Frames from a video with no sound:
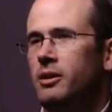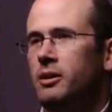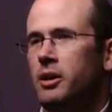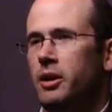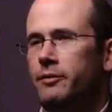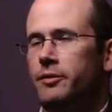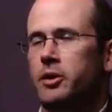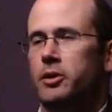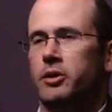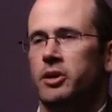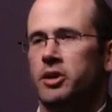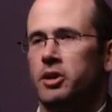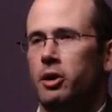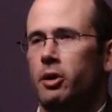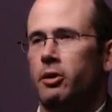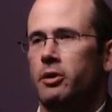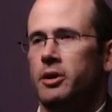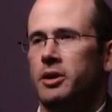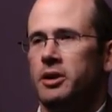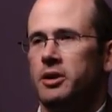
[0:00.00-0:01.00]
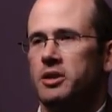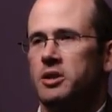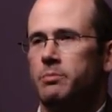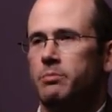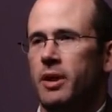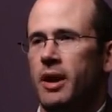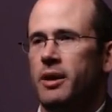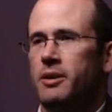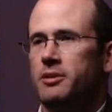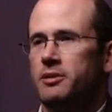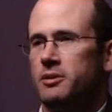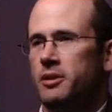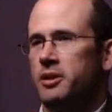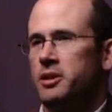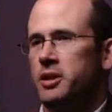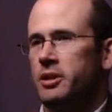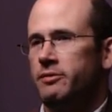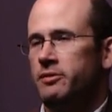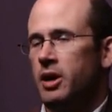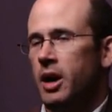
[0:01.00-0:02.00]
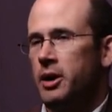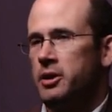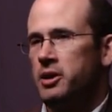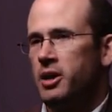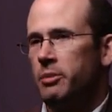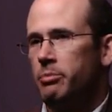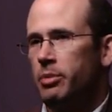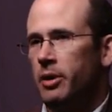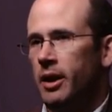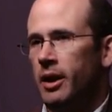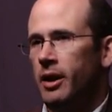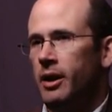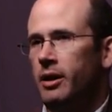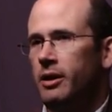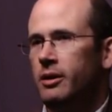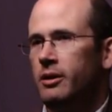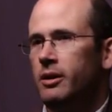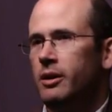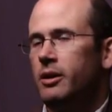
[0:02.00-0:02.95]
If you'd incurred an expense that you have not yet paid,